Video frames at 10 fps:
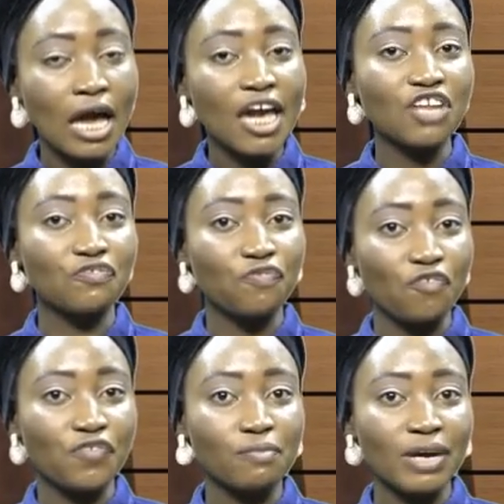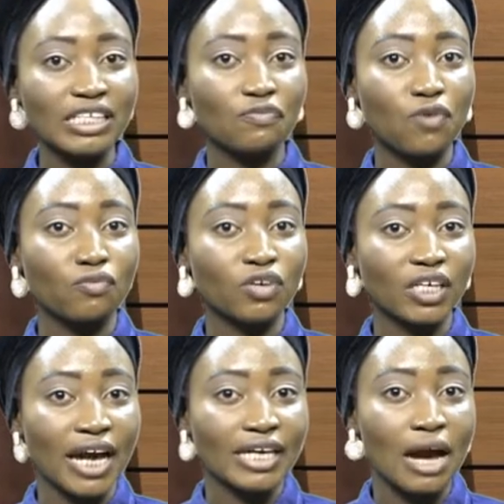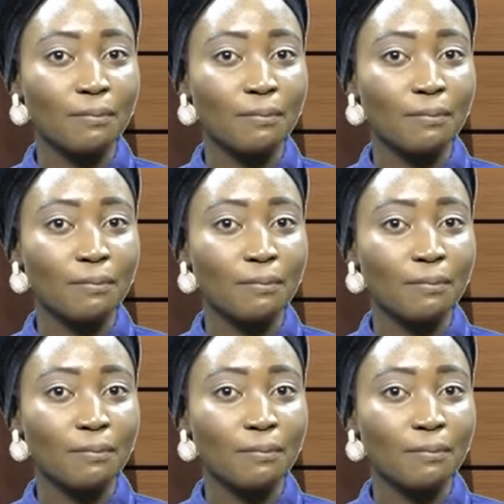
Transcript: in fulfillment of Governor Yahia